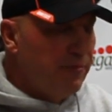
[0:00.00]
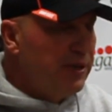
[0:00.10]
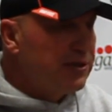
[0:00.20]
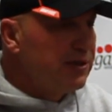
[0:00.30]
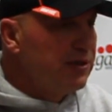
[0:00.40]

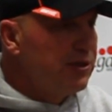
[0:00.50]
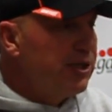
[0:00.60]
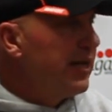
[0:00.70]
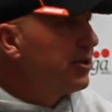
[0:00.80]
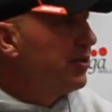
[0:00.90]
Mason
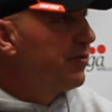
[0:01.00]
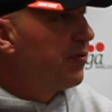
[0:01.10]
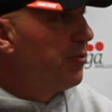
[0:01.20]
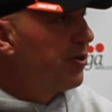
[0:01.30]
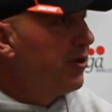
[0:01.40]
Jackson
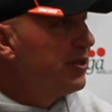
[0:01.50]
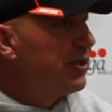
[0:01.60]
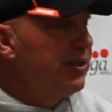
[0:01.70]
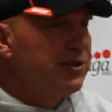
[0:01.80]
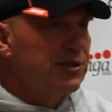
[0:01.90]
from the
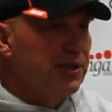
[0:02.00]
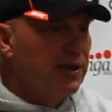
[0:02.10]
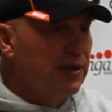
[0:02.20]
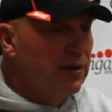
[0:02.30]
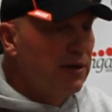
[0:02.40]
Tri-Cities
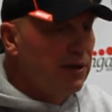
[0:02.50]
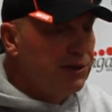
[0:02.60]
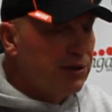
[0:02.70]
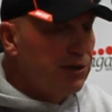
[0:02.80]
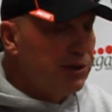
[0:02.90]

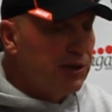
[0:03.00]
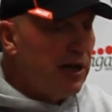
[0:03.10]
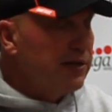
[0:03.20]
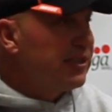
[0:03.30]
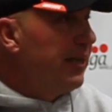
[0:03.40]
is
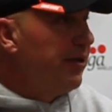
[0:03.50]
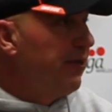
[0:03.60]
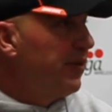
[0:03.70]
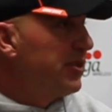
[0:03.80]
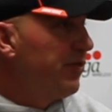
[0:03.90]
an outstanding
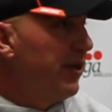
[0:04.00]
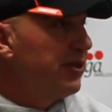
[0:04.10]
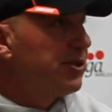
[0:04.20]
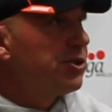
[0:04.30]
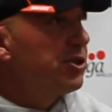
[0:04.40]
defensive end.
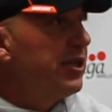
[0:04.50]
This is